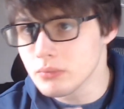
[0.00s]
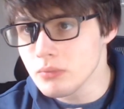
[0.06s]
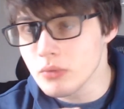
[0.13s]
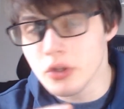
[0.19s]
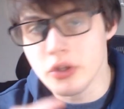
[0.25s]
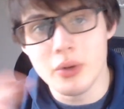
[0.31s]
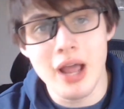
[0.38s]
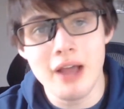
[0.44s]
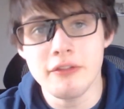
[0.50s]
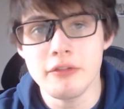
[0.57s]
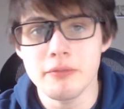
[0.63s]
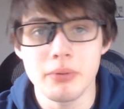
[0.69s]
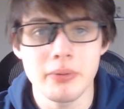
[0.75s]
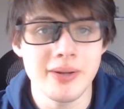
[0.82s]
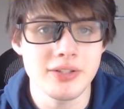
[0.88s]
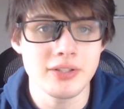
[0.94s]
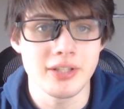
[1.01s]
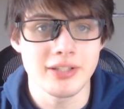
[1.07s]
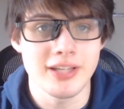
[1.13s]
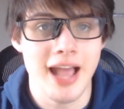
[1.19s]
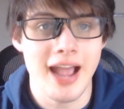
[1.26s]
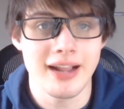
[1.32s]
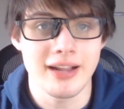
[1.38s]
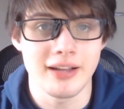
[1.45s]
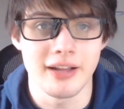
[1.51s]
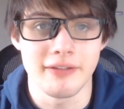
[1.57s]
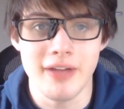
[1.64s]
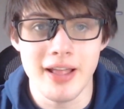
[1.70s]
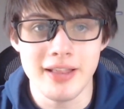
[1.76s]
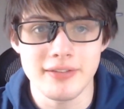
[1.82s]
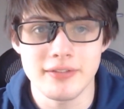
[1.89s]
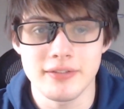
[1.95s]
you'd have permission to tag
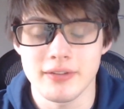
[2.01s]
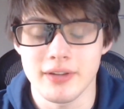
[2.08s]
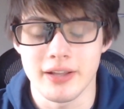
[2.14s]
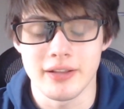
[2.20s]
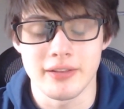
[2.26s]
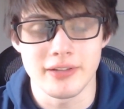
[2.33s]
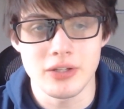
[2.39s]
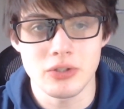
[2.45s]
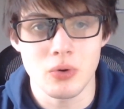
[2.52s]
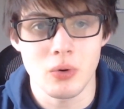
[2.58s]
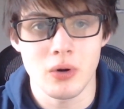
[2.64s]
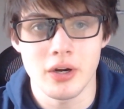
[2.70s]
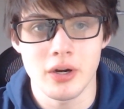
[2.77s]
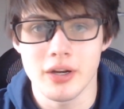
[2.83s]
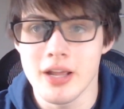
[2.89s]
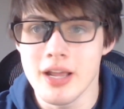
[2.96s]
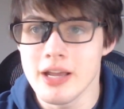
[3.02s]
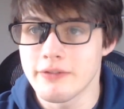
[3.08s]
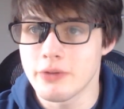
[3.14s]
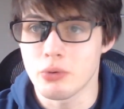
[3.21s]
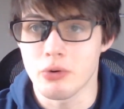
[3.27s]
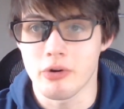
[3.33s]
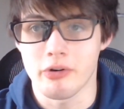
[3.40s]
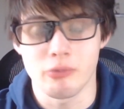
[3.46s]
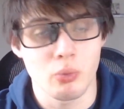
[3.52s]
events in Discord if you